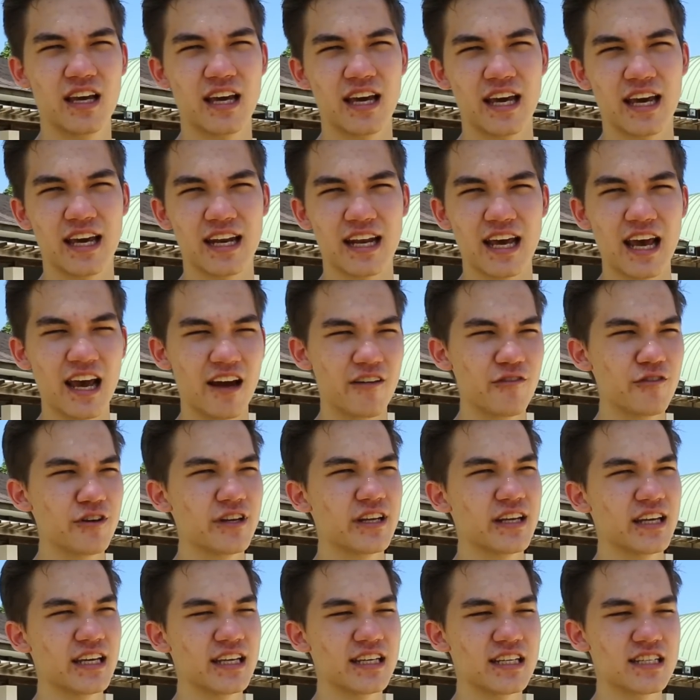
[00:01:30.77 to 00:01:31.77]
And every
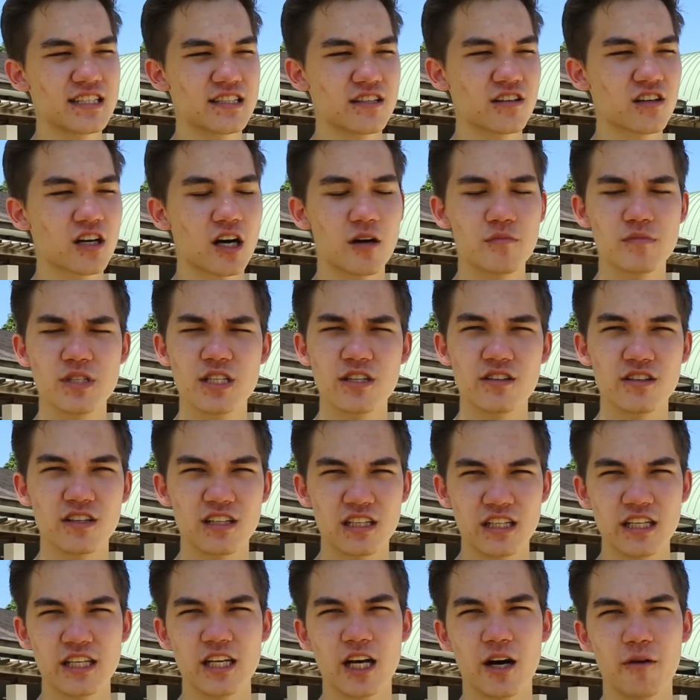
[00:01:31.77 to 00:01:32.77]
day he still comes here to
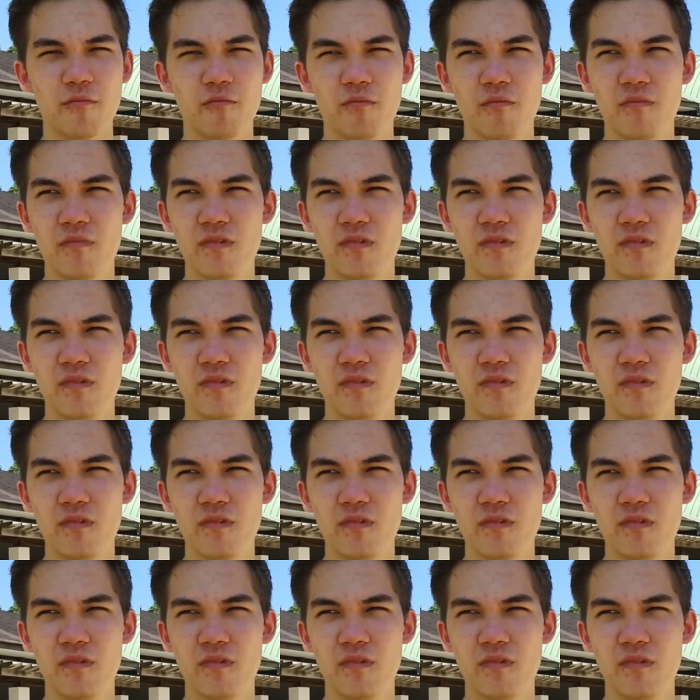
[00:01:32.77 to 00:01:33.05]
clean up.